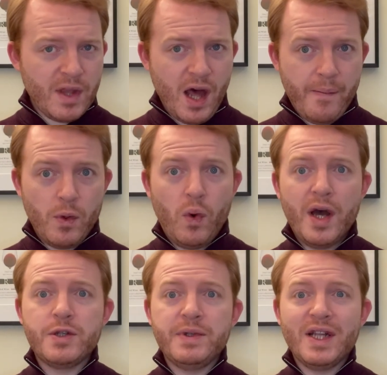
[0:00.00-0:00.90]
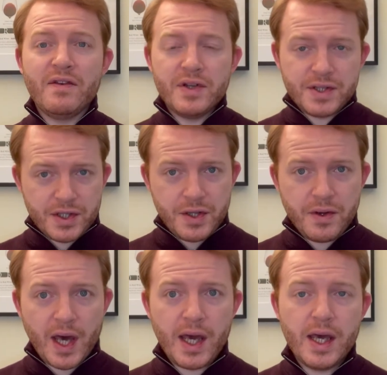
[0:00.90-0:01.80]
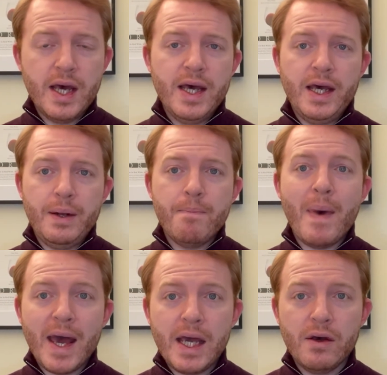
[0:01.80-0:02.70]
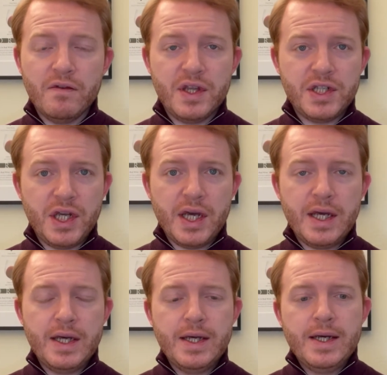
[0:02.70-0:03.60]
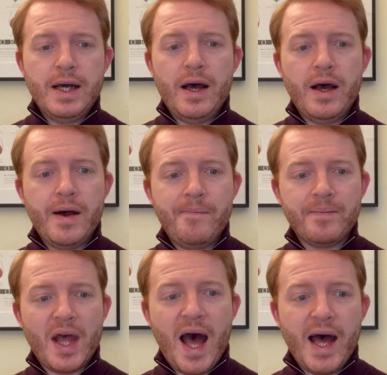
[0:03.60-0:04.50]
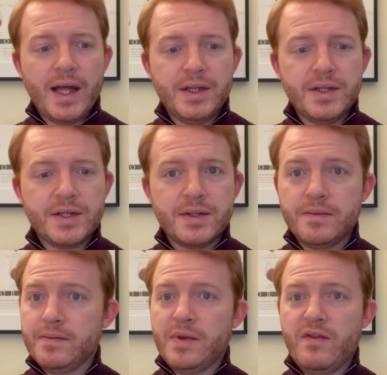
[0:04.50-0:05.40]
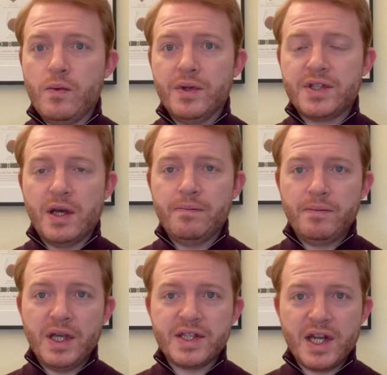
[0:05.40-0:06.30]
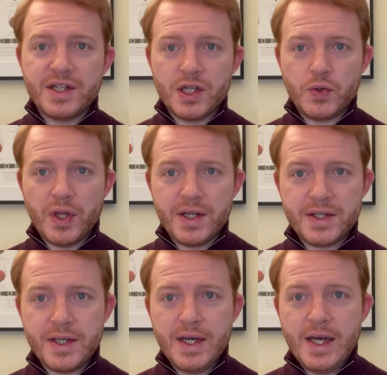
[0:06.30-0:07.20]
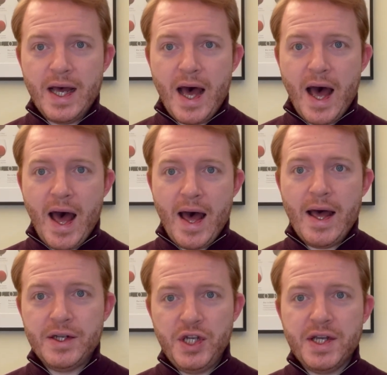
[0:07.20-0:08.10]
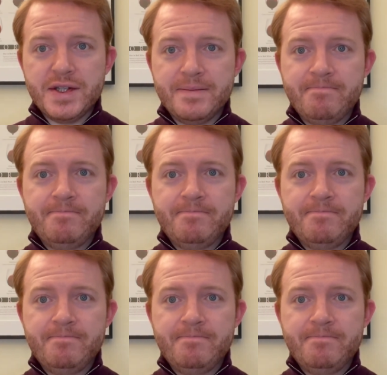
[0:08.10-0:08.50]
The wines will be delivered to the UK in May of this year. And if you want some, please get in touch with us. Cheers.